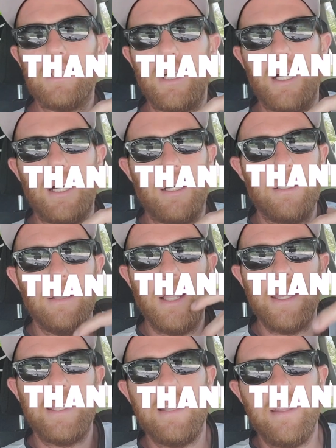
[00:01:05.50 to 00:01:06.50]
uh,
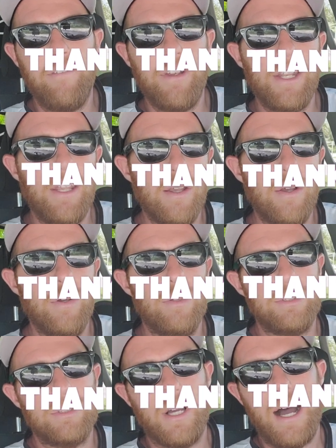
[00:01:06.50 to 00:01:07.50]
liking the
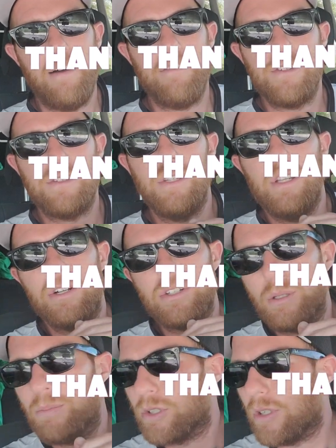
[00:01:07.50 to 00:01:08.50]
videos. Obviously, you're
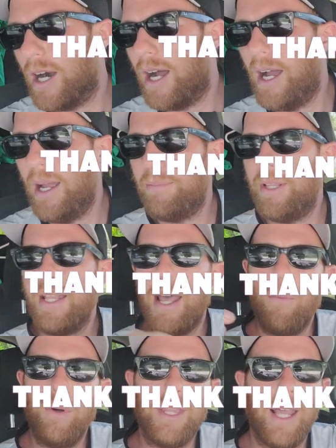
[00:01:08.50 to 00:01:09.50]
subscribed, and
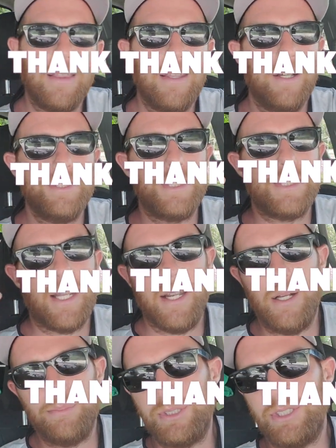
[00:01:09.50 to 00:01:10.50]
that what that does is that
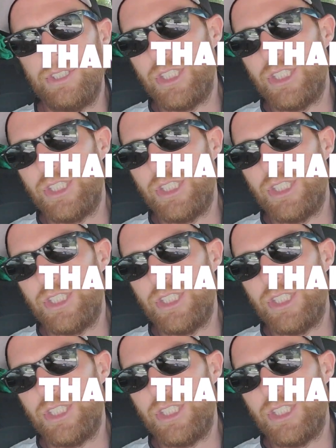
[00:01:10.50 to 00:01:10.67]
helps this